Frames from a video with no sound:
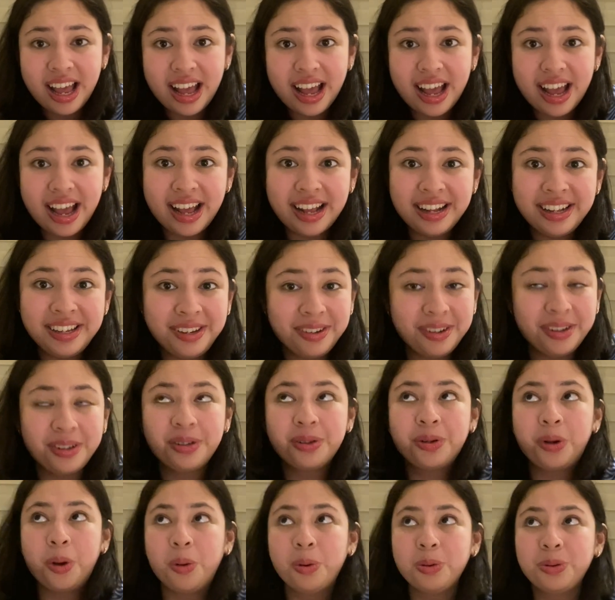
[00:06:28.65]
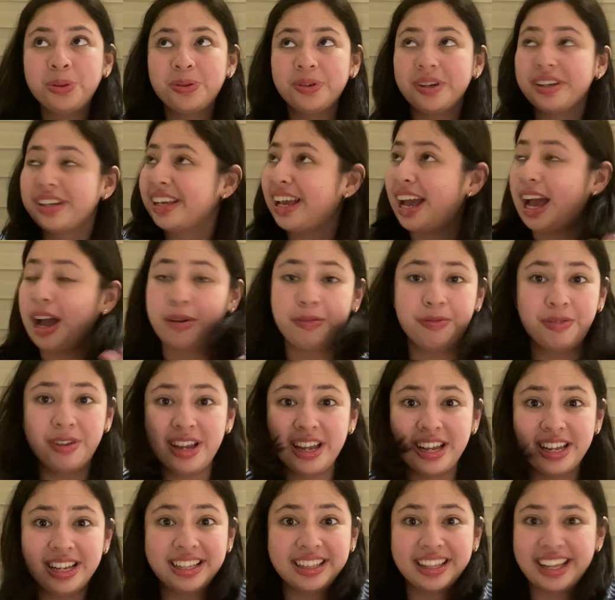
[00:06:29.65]
And you can go to a
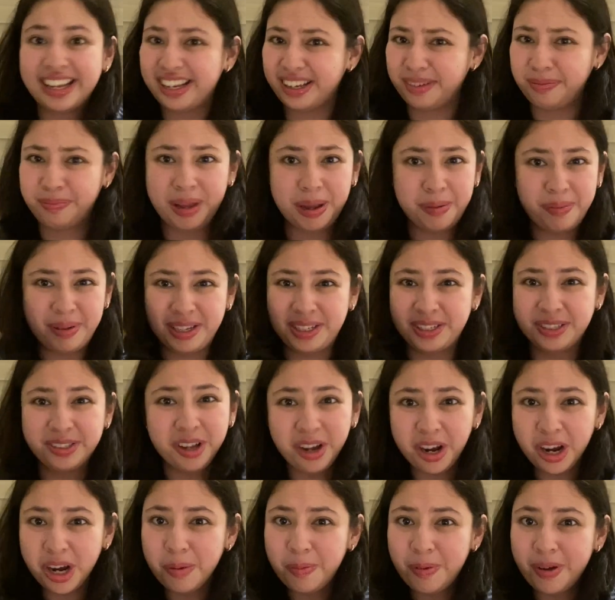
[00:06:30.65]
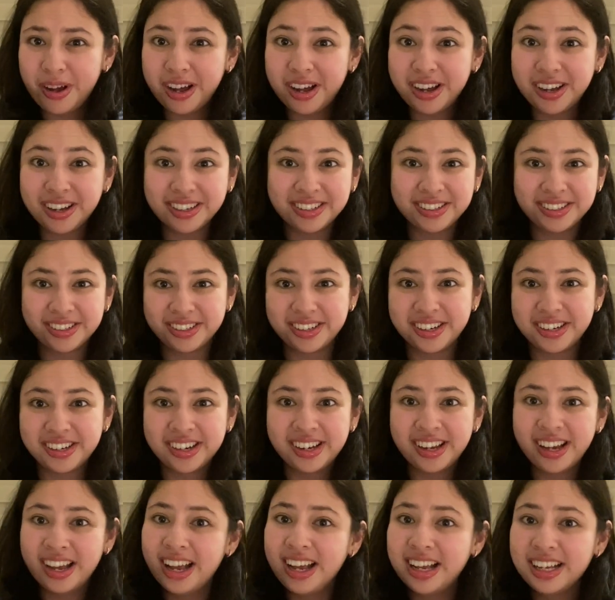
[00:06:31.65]
cafe like maybe Starbucks
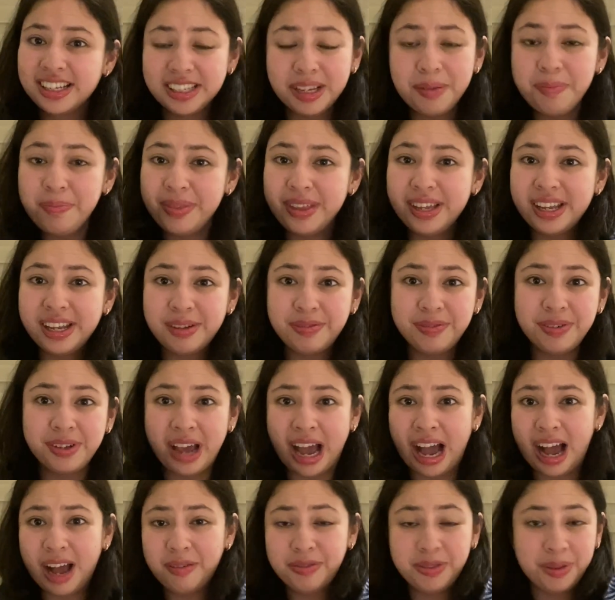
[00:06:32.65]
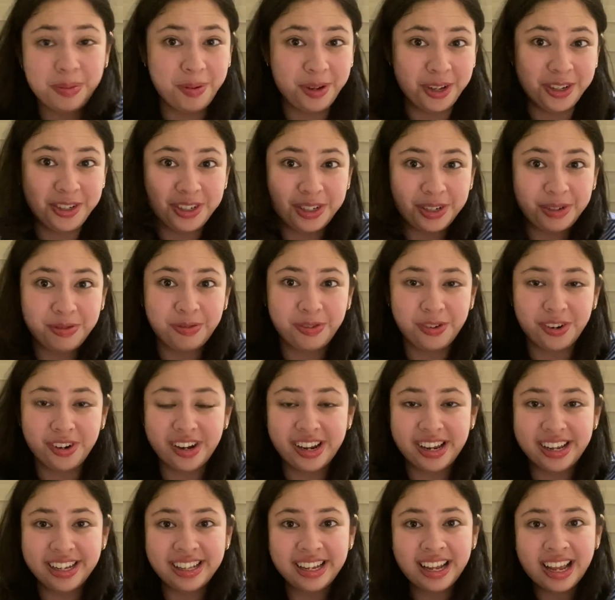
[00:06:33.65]
or something if you have the budget for
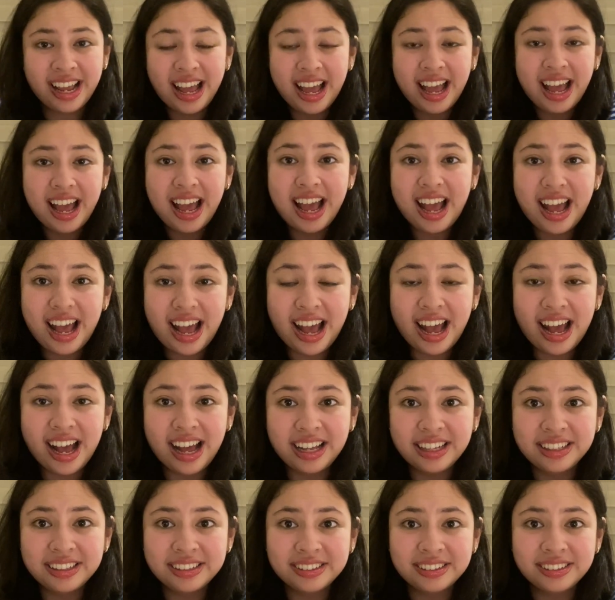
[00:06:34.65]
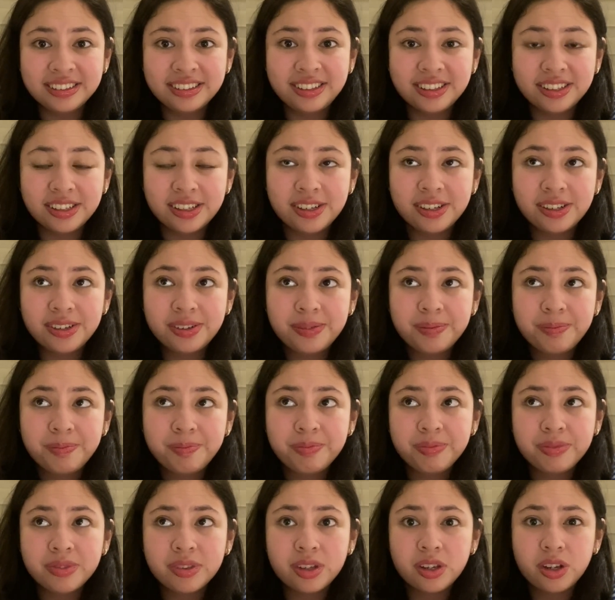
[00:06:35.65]
it, and
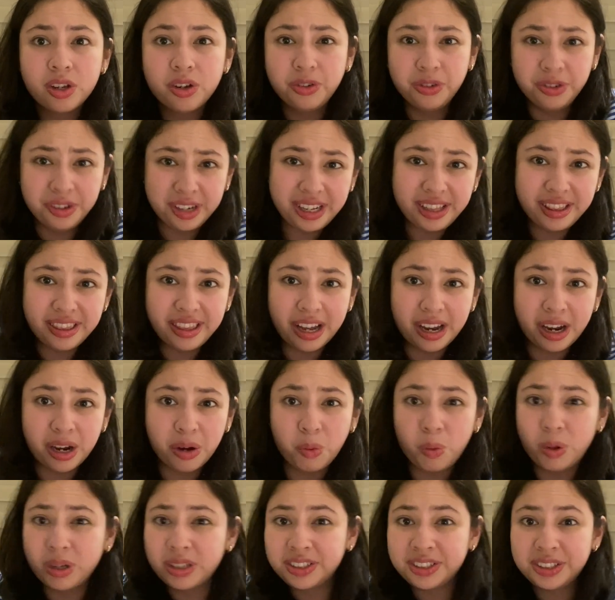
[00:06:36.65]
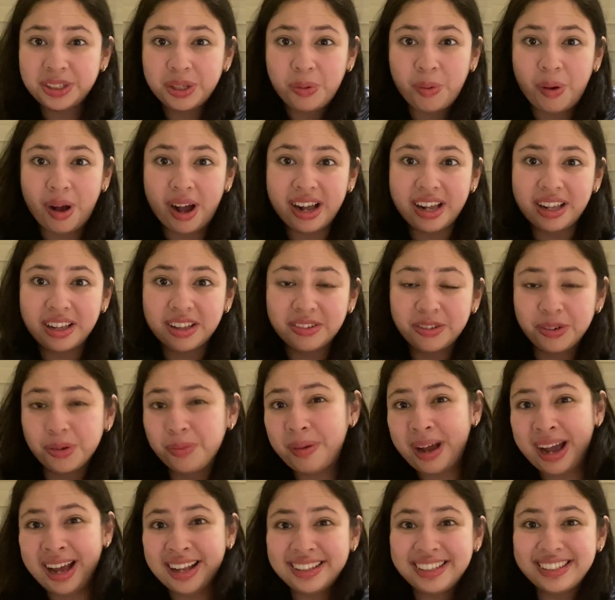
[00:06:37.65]
read there once in a while.
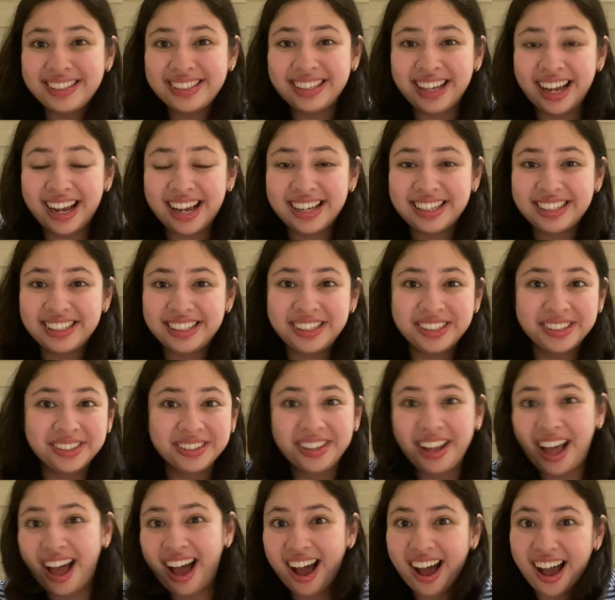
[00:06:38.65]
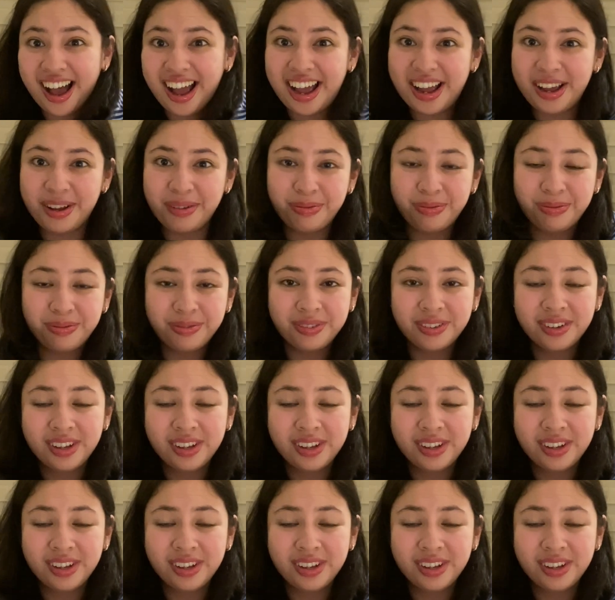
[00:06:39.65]
Romanticize your life.